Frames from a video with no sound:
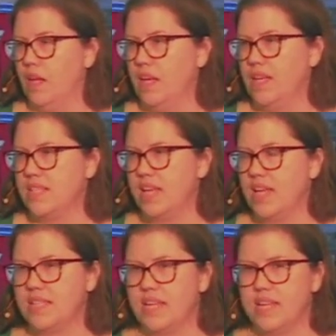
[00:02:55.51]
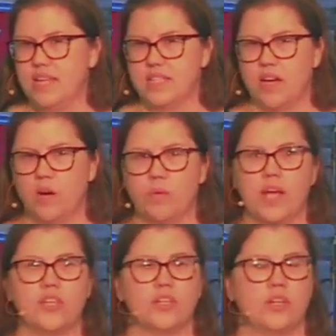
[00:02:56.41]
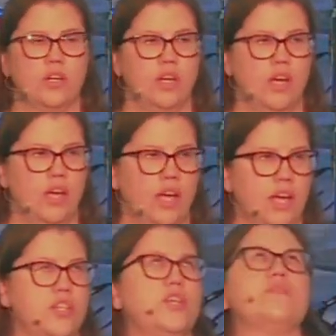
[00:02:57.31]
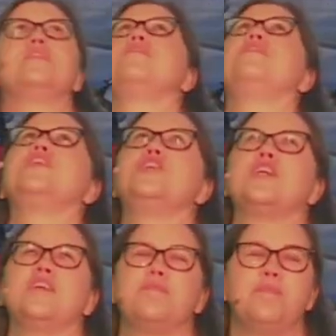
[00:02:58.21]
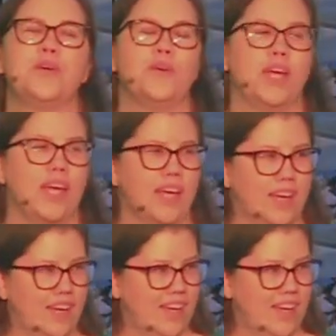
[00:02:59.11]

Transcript: He says that he saw Rachel and she was a vision of beauty.